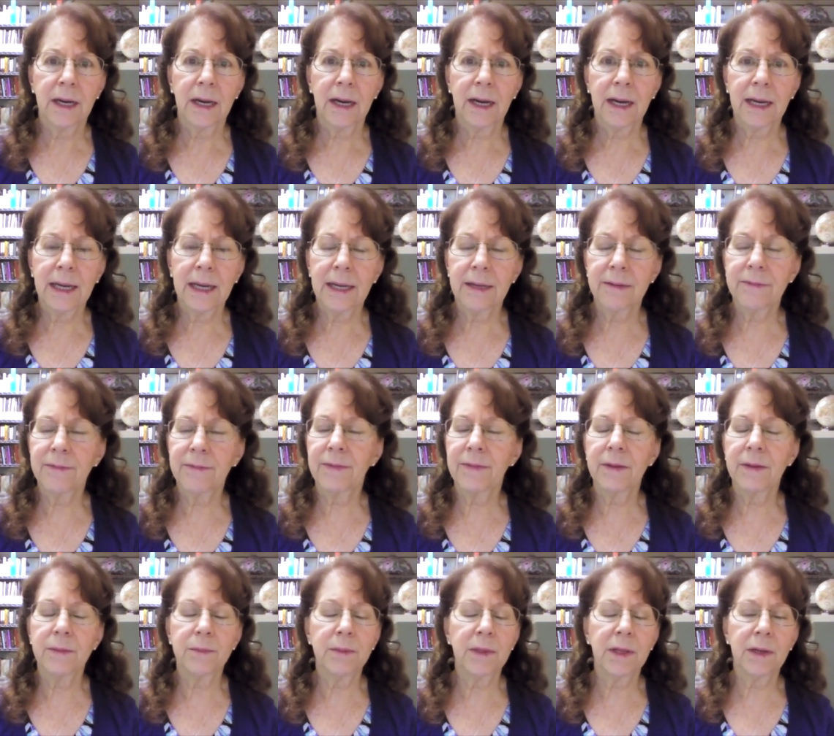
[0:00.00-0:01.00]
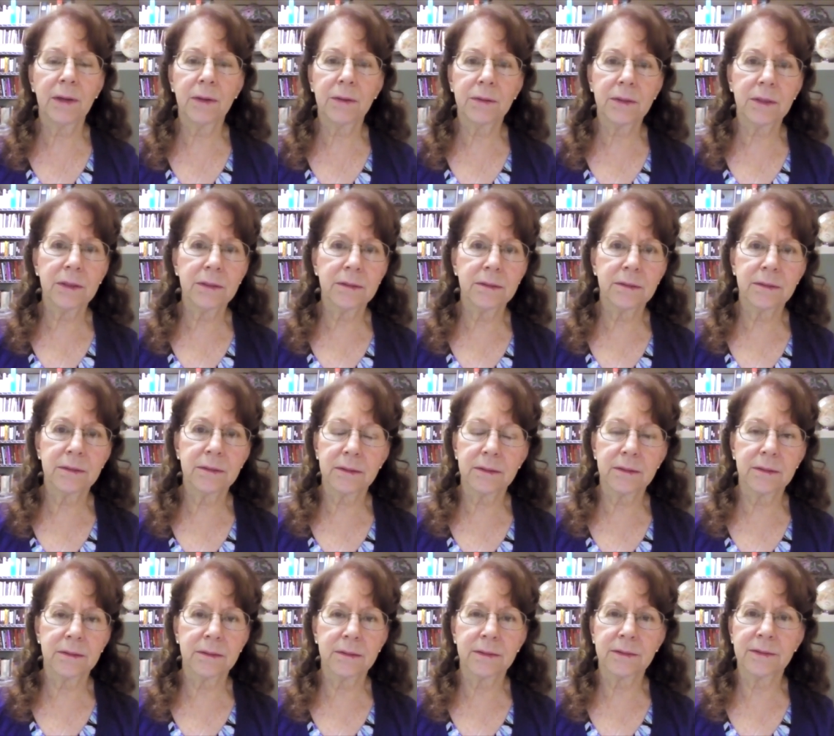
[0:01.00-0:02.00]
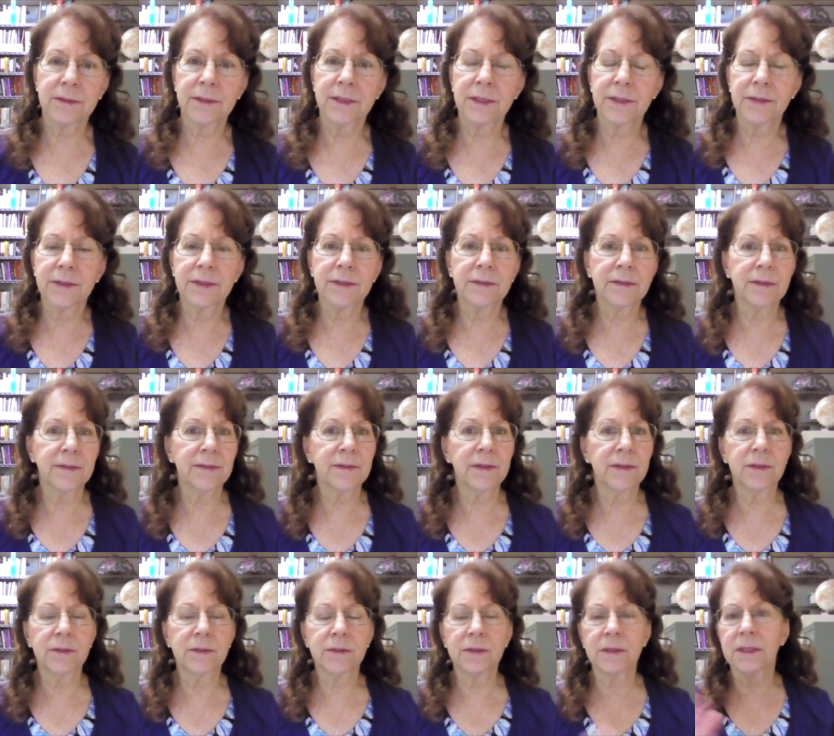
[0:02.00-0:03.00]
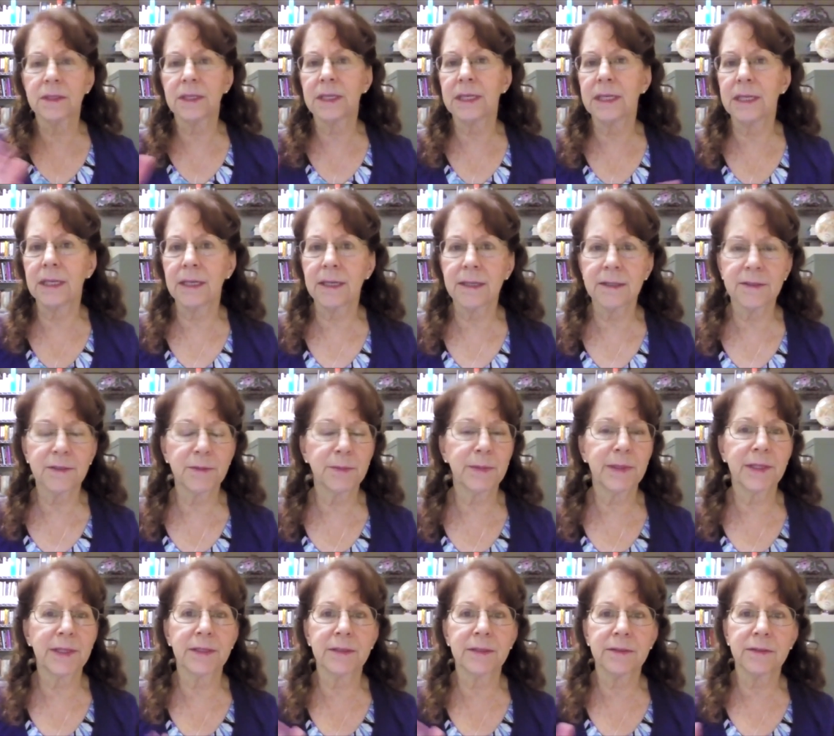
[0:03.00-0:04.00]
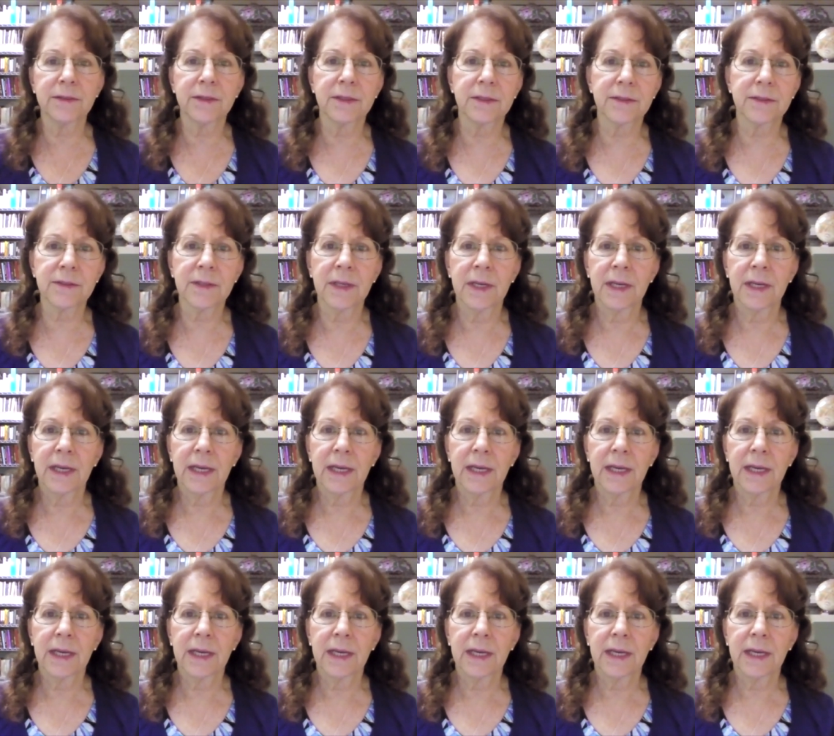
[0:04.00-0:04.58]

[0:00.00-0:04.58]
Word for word: I had a full blown uh, series of Kundalini experiences,